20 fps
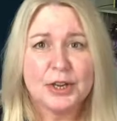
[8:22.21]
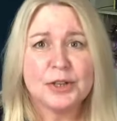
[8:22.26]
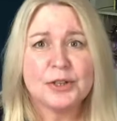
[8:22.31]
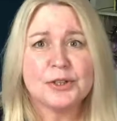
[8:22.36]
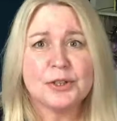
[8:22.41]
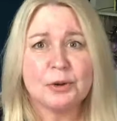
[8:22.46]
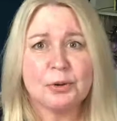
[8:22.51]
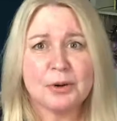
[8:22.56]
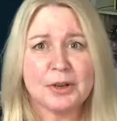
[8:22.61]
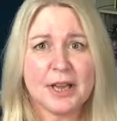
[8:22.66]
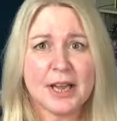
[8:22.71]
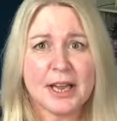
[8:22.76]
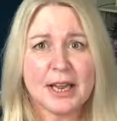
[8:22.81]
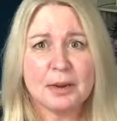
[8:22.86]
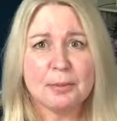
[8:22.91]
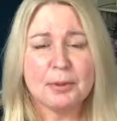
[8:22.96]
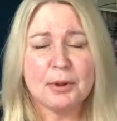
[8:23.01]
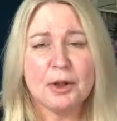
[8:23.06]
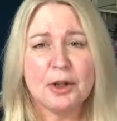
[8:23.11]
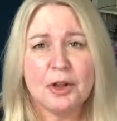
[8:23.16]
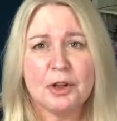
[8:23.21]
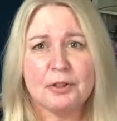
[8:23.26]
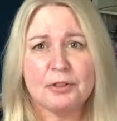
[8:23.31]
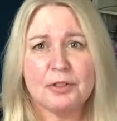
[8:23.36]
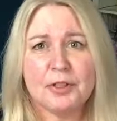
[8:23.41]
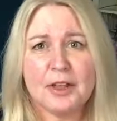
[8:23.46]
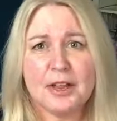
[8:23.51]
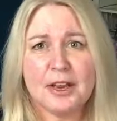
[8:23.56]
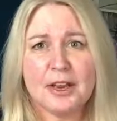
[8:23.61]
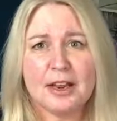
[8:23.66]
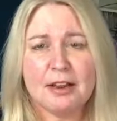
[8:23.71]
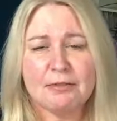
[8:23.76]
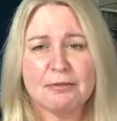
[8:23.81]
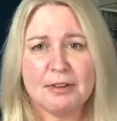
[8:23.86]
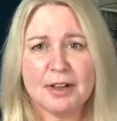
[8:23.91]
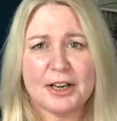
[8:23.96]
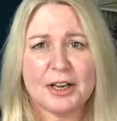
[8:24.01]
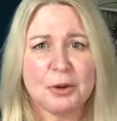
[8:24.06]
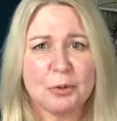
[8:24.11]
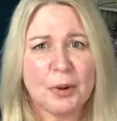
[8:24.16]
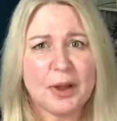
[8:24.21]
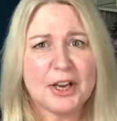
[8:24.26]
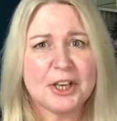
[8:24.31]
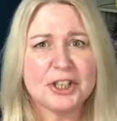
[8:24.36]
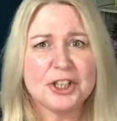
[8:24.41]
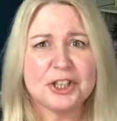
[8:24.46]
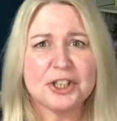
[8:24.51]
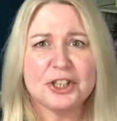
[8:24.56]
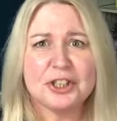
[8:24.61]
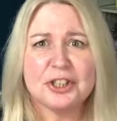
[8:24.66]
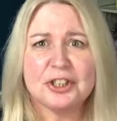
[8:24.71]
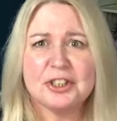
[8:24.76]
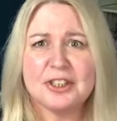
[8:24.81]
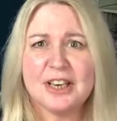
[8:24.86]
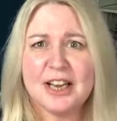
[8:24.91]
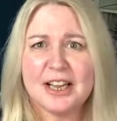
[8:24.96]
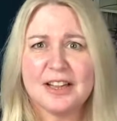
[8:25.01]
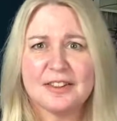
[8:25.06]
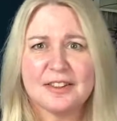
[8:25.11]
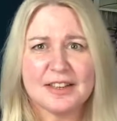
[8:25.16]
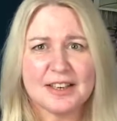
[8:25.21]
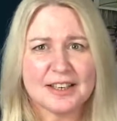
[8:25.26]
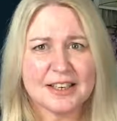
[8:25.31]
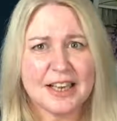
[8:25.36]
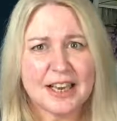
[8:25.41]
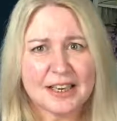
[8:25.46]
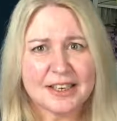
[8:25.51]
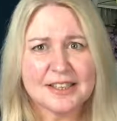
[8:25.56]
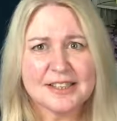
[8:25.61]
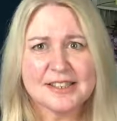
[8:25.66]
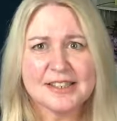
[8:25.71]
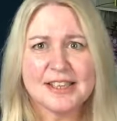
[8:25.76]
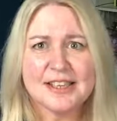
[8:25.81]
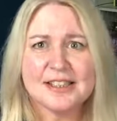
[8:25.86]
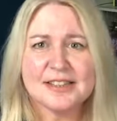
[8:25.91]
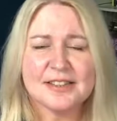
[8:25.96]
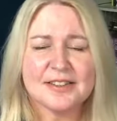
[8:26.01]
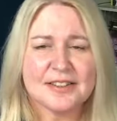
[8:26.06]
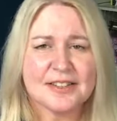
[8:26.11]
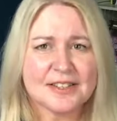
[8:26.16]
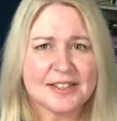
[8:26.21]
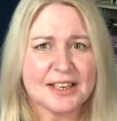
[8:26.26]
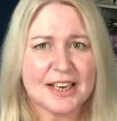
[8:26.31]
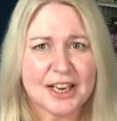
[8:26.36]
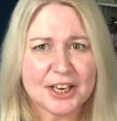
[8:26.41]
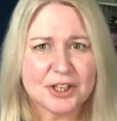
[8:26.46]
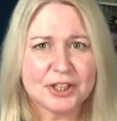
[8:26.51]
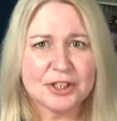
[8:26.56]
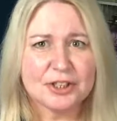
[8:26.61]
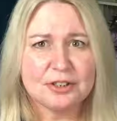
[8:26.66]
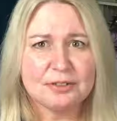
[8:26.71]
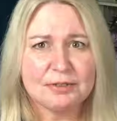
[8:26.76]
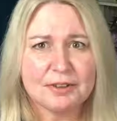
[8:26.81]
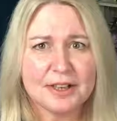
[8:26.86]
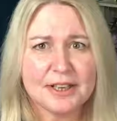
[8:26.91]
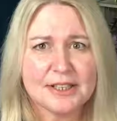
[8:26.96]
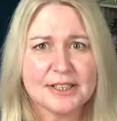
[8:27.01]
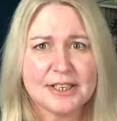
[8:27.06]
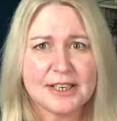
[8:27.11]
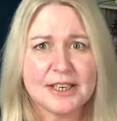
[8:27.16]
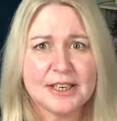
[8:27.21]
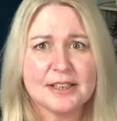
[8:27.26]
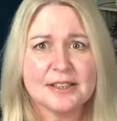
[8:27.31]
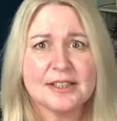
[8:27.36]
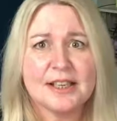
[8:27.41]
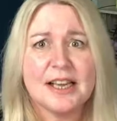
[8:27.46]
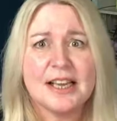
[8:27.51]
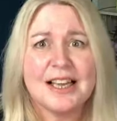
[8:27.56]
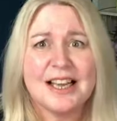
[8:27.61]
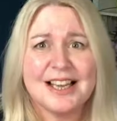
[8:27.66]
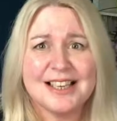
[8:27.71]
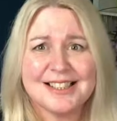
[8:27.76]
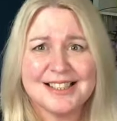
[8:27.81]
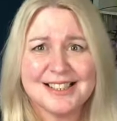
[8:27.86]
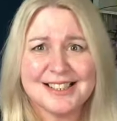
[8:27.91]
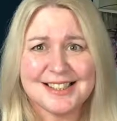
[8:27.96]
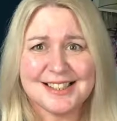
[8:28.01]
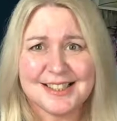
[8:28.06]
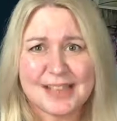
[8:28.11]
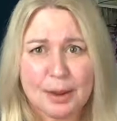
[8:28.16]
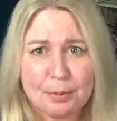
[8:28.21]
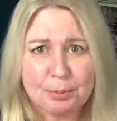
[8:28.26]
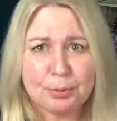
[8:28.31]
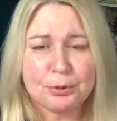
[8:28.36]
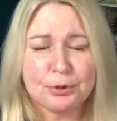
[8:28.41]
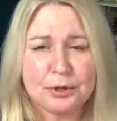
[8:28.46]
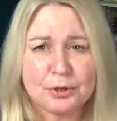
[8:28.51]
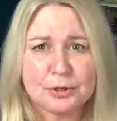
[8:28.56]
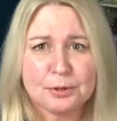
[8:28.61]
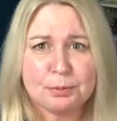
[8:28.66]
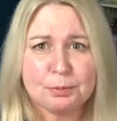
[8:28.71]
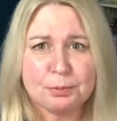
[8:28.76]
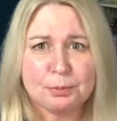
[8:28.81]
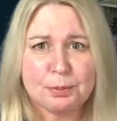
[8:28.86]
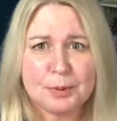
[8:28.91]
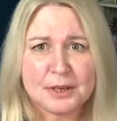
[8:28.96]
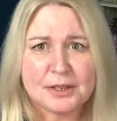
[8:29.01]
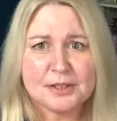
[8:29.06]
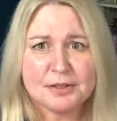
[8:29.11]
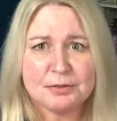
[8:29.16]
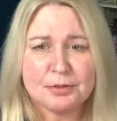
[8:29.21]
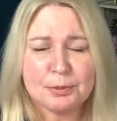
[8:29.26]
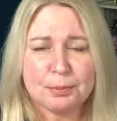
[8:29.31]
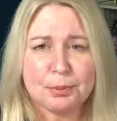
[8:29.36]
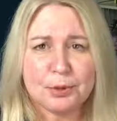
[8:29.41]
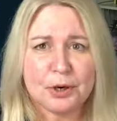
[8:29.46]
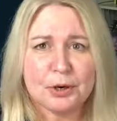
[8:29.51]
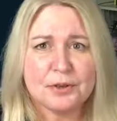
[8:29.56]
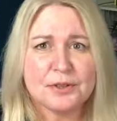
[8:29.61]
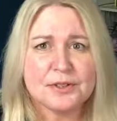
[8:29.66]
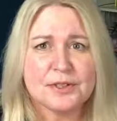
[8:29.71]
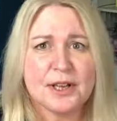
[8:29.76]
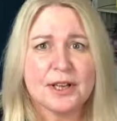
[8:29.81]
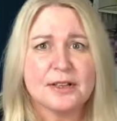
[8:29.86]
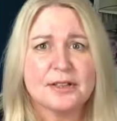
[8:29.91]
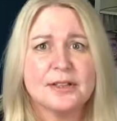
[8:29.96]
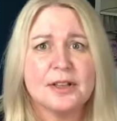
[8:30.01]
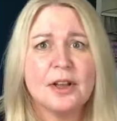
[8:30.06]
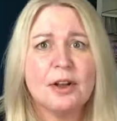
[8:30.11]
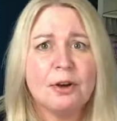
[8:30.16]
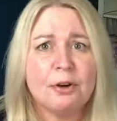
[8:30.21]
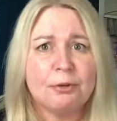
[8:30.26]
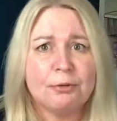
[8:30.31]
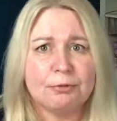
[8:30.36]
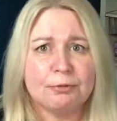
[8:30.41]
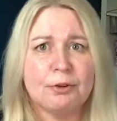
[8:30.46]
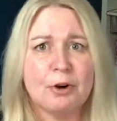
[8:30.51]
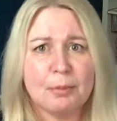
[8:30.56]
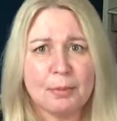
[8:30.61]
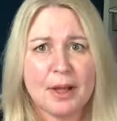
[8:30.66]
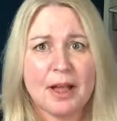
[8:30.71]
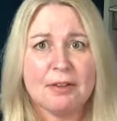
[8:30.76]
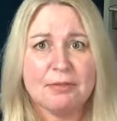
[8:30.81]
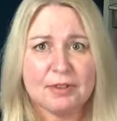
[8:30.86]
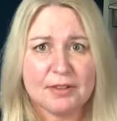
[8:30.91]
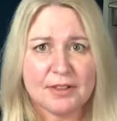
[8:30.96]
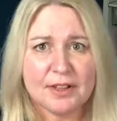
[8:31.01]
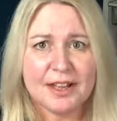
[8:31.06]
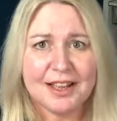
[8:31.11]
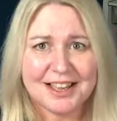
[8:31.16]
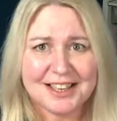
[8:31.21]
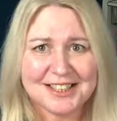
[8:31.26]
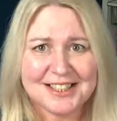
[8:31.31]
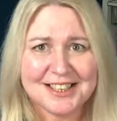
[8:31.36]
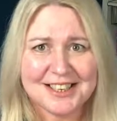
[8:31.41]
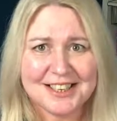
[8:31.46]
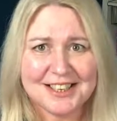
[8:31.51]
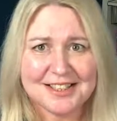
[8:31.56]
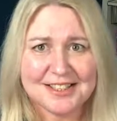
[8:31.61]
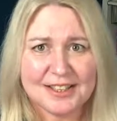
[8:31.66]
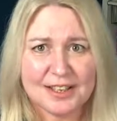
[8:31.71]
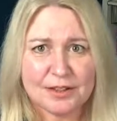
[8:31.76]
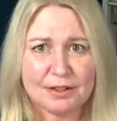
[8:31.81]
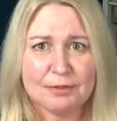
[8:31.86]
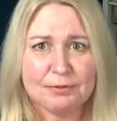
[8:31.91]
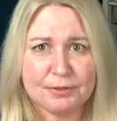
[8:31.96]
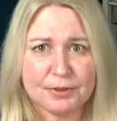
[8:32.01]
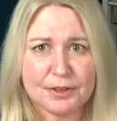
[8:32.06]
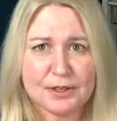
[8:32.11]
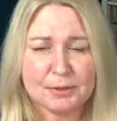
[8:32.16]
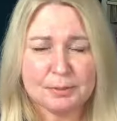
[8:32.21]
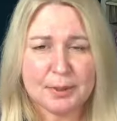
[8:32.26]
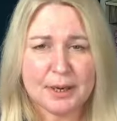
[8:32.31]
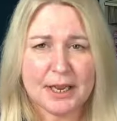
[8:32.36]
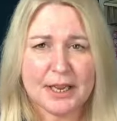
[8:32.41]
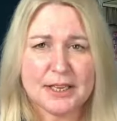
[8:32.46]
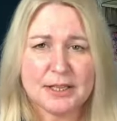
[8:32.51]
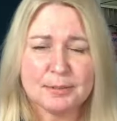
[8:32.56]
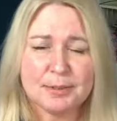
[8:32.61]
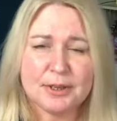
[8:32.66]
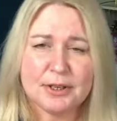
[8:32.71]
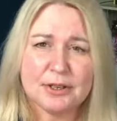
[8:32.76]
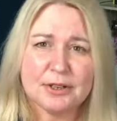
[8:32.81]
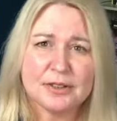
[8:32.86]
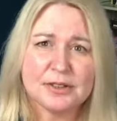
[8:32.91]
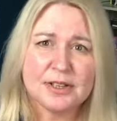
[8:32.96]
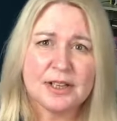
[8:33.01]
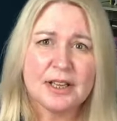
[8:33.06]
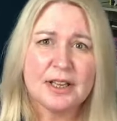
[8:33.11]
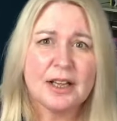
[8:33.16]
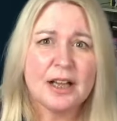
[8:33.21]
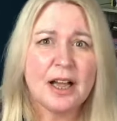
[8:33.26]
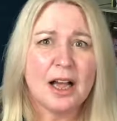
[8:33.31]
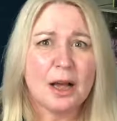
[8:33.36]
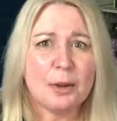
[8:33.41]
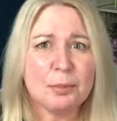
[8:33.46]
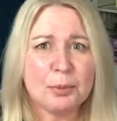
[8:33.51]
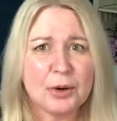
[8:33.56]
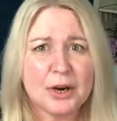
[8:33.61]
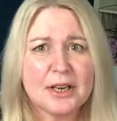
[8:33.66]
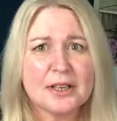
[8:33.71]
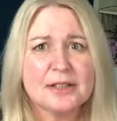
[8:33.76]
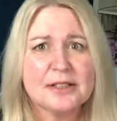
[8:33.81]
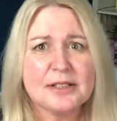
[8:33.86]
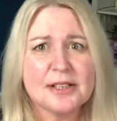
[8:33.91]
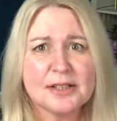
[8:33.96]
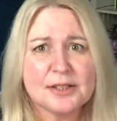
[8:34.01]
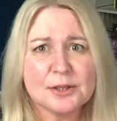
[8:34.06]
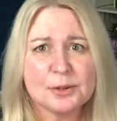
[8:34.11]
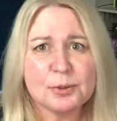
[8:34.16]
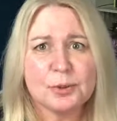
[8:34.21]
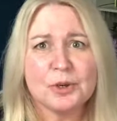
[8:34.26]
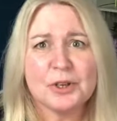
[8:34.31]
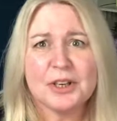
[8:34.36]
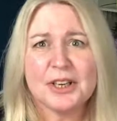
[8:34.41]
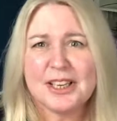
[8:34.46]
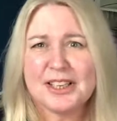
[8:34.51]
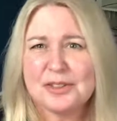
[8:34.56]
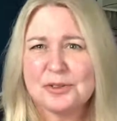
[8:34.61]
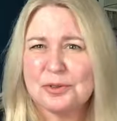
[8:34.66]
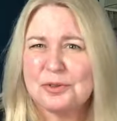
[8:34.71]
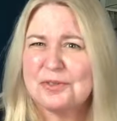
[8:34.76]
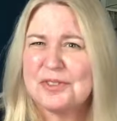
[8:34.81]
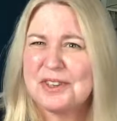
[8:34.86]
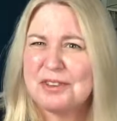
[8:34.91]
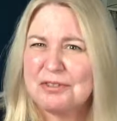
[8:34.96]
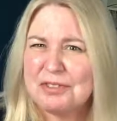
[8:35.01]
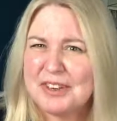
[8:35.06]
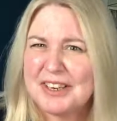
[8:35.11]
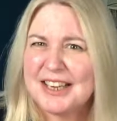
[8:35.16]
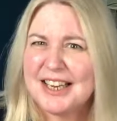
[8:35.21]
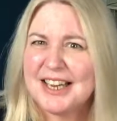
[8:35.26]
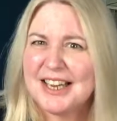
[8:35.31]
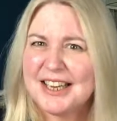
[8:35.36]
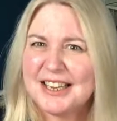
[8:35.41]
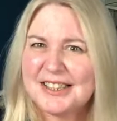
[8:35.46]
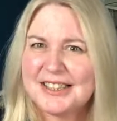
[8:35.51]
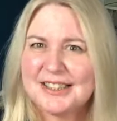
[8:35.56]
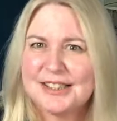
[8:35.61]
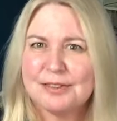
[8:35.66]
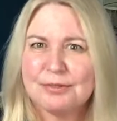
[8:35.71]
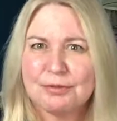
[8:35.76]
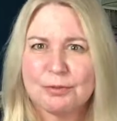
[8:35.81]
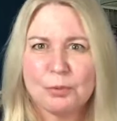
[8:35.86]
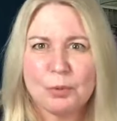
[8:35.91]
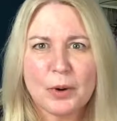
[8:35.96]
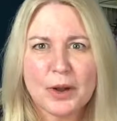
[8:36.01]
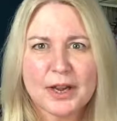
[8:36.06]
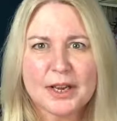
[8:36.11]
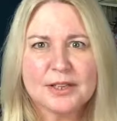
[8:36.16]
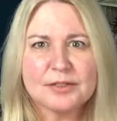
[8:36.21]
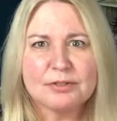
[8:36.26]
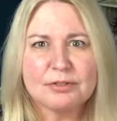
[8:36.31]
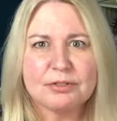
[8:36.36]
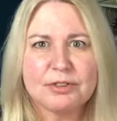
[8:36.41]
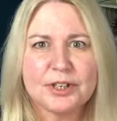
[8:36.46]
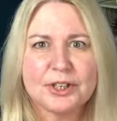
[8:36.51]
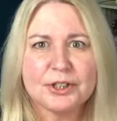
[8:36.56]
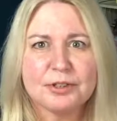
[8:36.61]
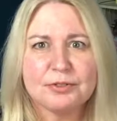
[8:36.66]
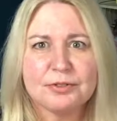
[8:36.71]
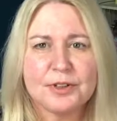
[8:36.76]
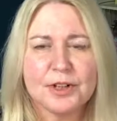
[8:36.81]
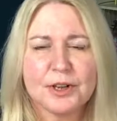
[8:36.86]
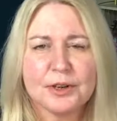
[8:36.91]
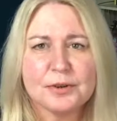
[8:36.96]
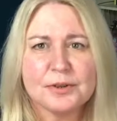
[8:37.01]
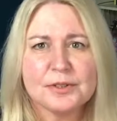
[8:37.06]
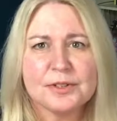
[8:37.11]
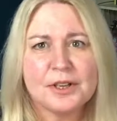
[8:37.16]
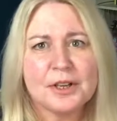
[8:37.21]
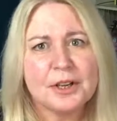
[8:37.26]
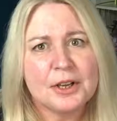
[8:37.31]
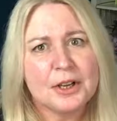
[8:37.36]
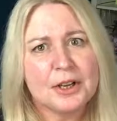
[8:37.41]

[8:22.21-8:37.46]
So keep the evaluation and the analysis and the selection of ideas as a separate bit of the process from having the ideas in the first place, because our brains need to work in sort of different gears in different ways for each of those.